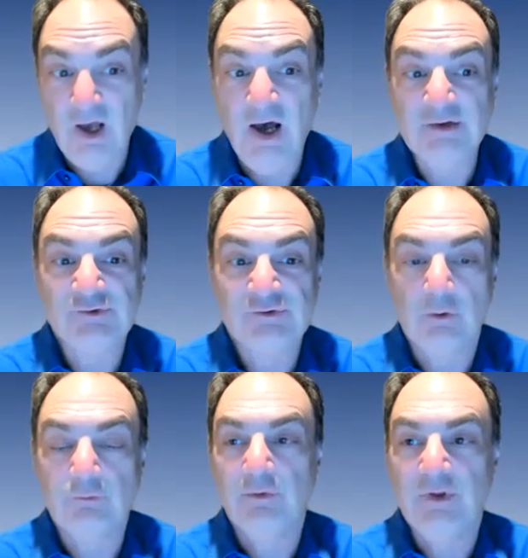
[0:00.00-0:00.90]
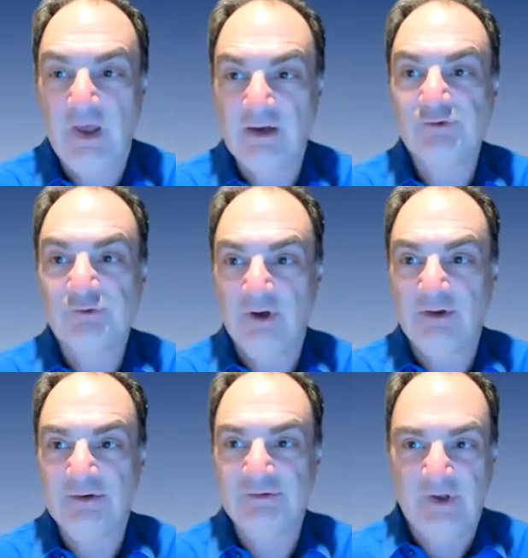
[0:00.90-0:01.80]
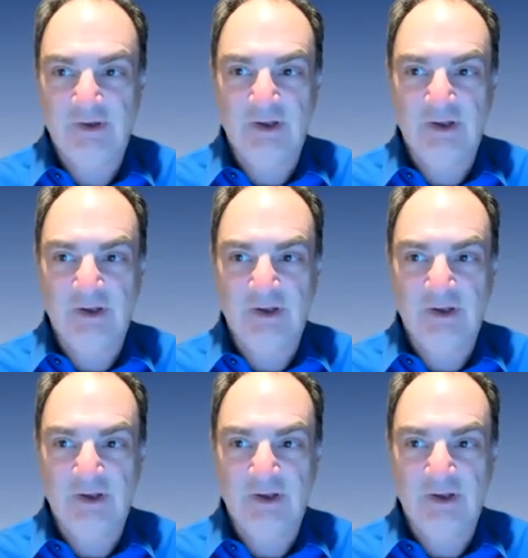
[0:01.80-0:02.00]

I just go through the edits quickly and say,